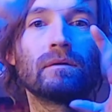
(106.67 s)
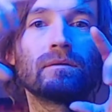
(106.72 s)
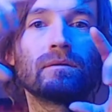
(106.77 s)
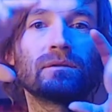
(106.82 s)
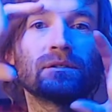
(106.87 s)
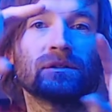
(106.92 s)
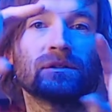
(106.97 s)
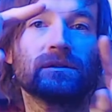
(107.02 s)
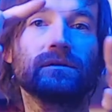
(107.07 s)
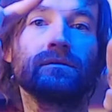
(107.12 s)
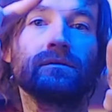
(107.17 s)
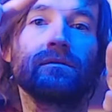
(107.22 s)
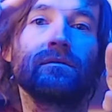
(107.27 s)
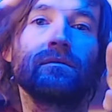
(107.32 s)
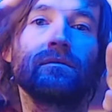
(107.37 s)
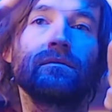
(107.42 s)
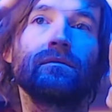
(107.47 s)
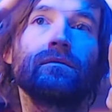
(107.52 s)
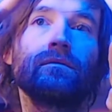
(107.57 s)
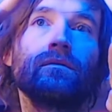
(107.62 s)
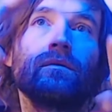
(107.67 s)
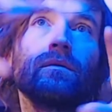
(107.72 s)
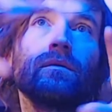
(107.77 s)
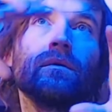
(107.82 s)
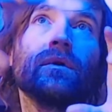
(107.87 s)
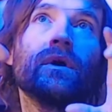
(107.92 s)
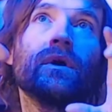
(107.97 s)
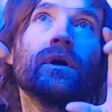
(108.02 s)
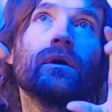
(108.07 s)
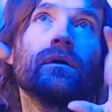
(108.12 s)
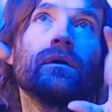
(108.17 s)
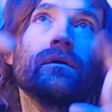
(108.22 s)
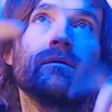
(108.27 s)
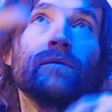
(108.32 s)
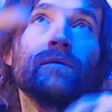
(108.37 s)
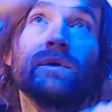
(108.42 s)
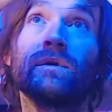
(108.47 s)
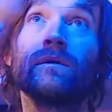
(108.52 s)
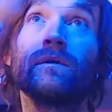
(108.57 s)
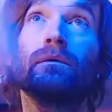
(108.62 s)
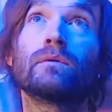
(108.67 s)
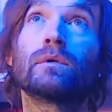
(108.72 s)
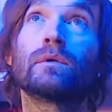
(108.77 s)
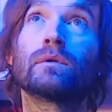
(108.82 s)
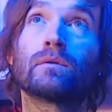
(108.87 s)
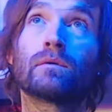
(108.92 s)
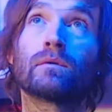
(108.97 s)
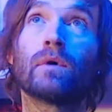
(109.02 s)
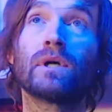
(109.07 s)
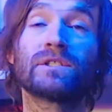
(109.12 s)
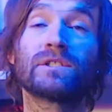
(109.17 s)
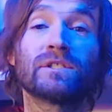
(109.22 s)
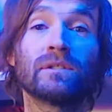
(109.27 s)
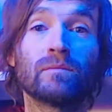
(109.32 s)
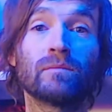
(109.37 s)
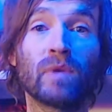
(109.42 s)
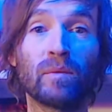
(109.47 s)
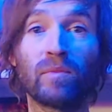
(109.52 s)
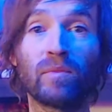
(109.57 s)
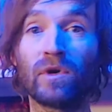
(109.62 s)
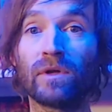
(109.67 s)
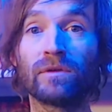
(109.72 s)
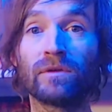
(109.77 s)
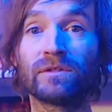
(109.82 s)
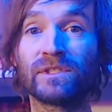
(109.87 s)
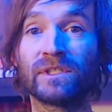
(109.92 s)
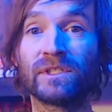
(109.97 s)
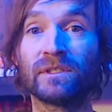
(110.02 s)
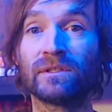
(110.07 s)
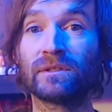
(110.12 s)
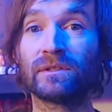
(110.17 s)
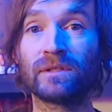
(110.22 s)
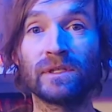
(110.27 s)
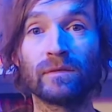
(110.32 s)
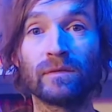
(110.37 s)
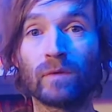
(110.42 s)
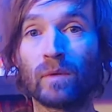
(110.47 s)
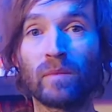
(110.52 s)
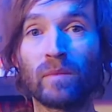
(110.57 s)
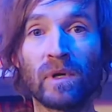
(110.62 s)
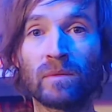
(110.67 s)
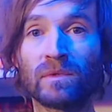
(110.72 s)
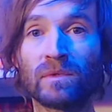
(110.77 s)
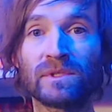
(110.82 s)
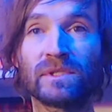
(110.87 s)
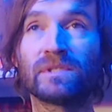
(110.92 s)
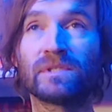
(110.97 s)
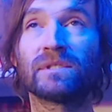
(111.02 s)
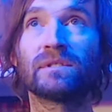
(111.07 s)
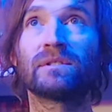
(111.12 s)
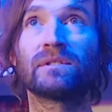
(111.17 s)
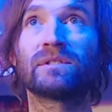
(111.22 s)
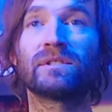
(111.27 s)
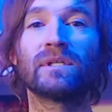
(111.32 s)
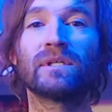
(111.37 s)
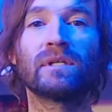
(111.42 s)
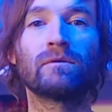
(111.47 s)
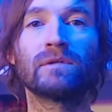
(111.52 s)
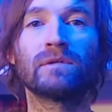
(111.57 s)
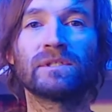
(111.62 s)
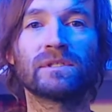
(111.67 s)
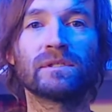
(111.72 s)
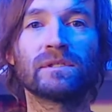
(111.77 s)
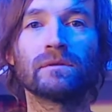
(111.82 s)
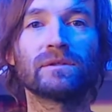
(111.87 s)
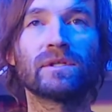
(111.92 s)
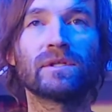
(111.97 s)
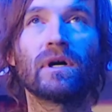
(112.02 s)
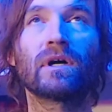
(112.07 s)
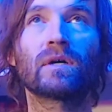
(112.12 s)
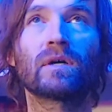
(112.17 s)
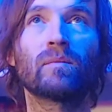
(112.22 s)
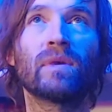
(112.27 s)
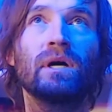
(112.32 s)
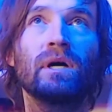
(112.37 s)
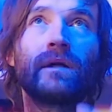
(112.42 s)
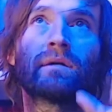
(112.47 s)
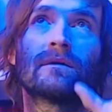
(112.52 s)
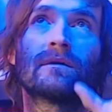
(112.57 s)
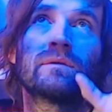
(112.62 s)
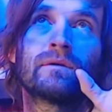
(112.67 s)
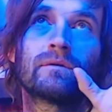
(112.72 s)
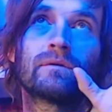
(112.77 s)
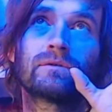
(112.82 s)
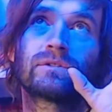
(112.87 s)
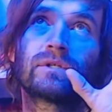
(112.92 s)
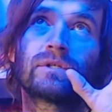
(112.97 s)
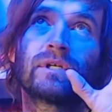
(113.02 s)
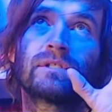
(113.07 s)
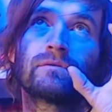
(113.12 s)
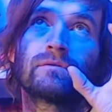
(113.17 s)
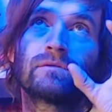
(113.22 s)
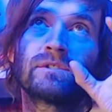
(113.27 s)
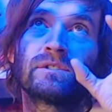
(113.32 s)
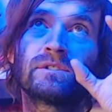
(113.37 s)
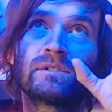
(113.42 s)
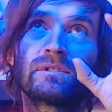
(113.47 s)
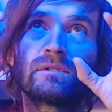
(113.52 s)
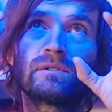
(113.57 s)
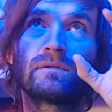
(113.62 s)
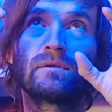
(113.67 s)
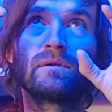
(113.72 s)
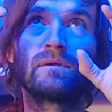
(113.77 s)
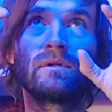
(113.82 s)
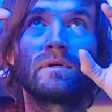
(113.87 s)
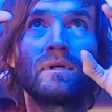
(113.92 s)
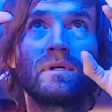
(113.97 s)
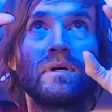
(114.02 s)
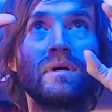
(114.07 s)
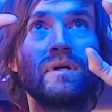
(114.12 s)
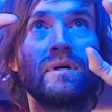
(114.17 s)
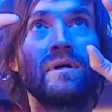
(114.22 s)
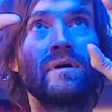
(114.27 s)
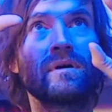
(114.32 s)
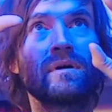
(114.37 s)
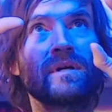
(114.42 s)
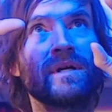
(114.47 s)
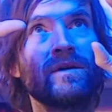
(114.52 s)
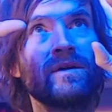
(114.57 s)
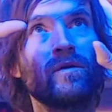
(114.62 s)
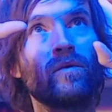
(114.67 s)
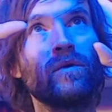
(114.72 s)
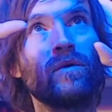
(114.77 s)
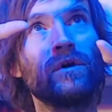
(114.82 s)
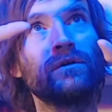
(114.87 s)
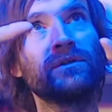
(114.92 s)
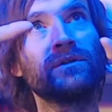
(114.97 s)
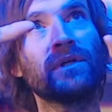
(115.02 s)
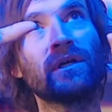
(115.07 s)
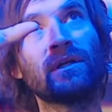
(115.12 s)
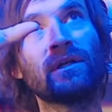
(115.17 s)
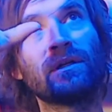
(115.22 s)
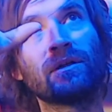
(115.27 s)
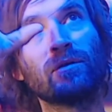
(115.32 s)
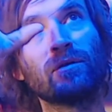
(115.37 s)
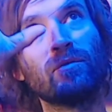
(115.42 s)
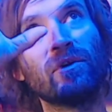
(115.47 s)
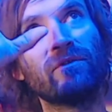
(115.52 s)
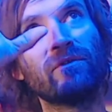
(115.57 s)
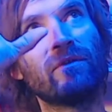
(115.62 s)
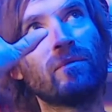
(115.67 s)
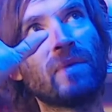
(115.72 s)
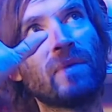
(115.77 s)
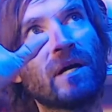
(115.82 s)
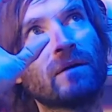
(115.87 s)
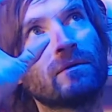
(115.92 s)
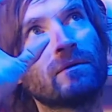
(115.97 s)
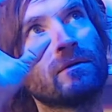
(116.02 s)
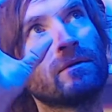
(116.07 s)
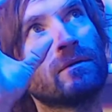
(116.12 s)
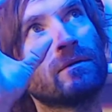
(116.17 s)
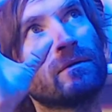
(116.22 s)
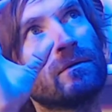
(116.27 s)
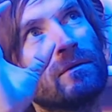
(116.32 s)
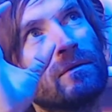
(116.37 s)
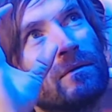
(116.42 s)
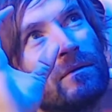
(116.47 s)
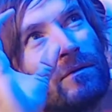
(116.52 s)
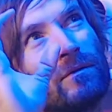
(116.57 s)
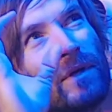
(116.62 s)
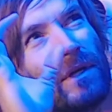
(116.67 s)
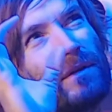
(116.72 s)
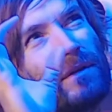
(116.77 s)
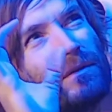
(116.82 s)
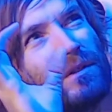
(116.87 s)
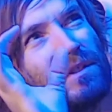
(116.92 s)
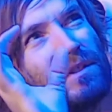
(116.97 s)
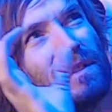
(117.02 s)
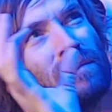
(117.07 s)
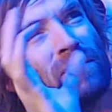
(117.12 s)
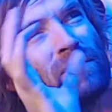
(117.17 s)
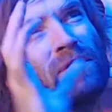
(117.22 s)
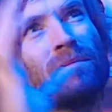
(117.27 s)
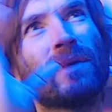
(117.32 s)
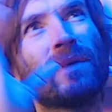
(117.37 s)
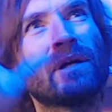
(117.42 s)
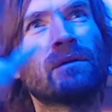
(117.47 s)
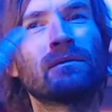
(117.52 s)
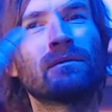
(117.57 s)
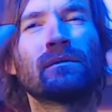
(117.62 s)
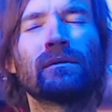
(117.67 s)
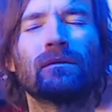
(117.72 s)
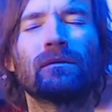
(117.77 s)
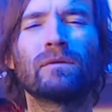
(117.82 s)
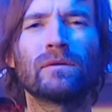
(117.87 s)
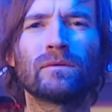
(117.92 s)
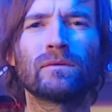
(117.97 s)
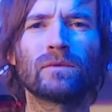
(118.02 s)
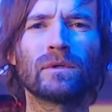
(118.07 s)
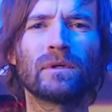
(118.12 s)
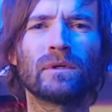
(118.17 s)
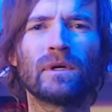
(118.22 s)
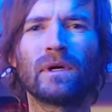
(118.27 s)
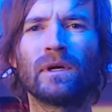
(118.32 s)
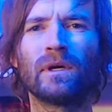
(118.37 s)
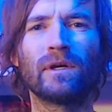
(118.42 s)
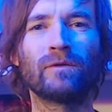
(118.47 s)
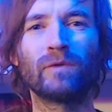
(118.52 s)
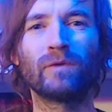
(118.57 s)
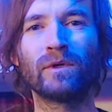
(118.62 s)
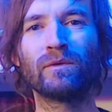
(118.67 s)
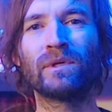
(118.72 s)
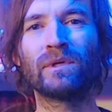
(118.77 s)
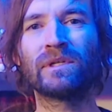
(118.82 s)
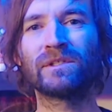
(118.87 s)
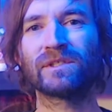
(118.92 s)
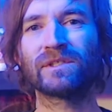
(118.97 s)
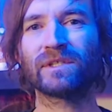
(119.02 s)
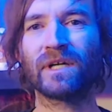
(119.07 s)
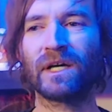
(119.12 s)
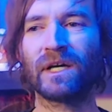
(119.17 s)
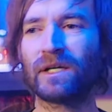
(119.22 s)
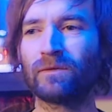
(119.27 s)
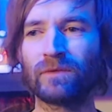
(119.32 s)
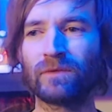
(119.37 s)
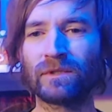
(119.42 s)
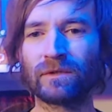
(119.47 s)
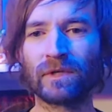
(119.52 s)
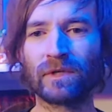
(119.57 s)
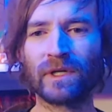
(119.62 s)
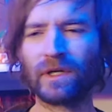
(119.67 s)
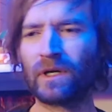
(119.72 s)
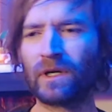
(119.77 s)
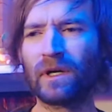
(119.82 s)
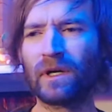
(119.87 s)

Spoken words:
just we were watching it. My brother's seen it. He remembers it to this day. We still talk about it, and those lights were just kind of rotating above the mountain, right on the tip of the mountain. And we went inside and we were like,